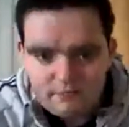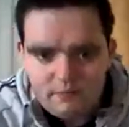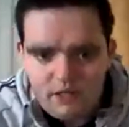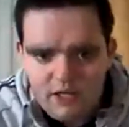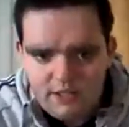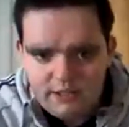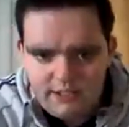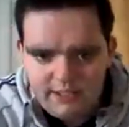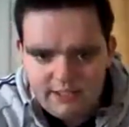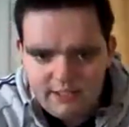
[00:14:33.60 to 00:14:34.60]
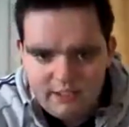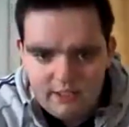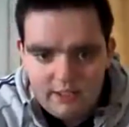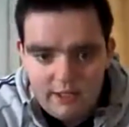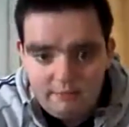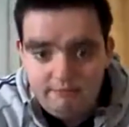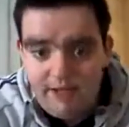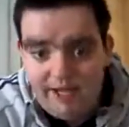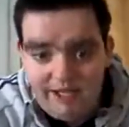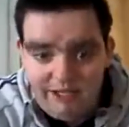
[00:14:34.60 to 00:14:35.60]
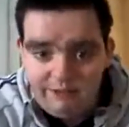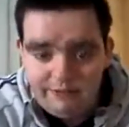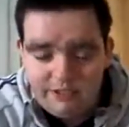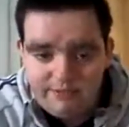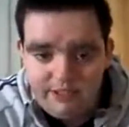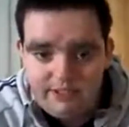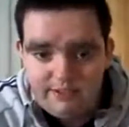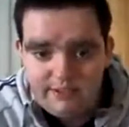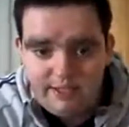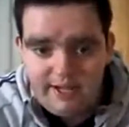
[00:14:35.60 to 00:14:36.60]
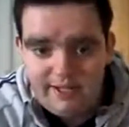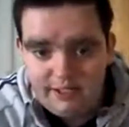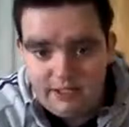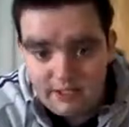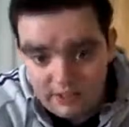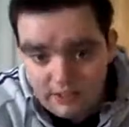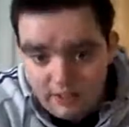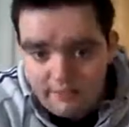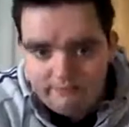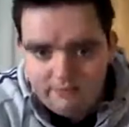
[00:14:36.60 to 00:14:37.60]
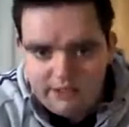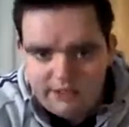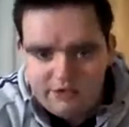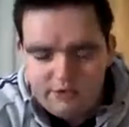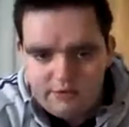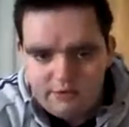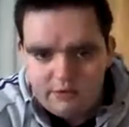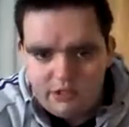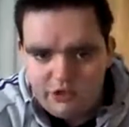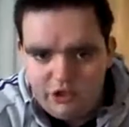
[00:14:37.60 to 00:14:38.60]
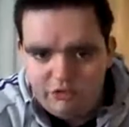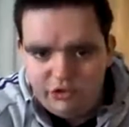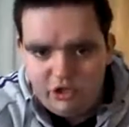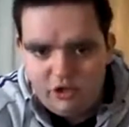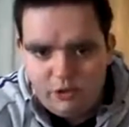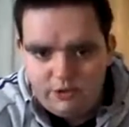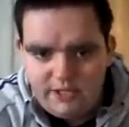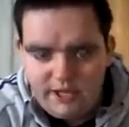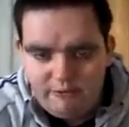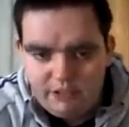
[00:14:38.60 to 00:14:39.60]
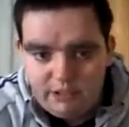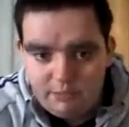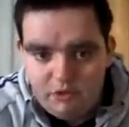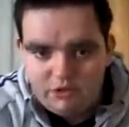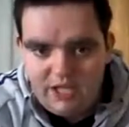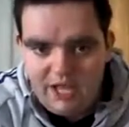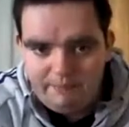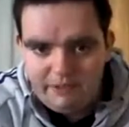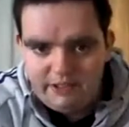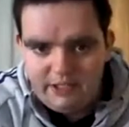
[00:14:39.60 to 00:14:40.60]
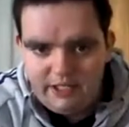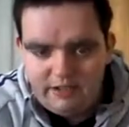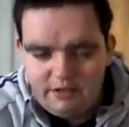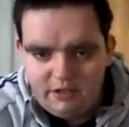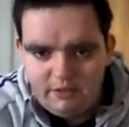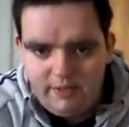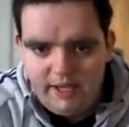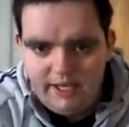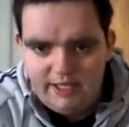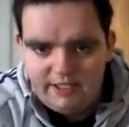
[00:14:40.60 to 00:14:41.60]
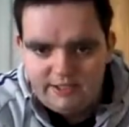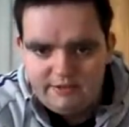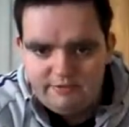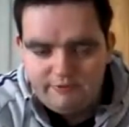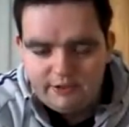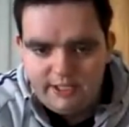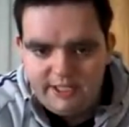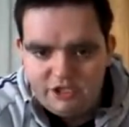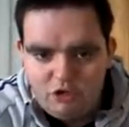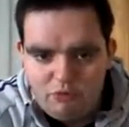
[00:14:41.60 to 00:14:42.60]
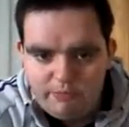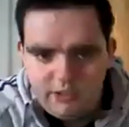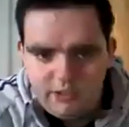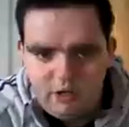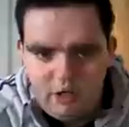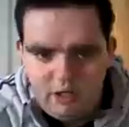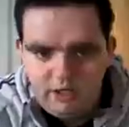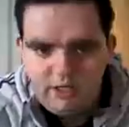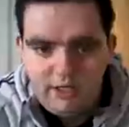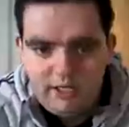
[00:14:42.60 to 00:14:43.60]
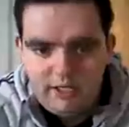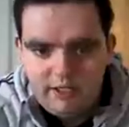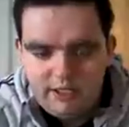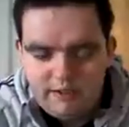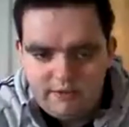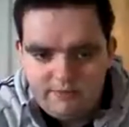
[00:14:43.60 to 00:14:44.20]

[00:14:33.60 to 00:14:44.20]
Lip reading: until May, which means that there's the two shows that was supposed to happen in the Dunamays for the Leash Open Door, and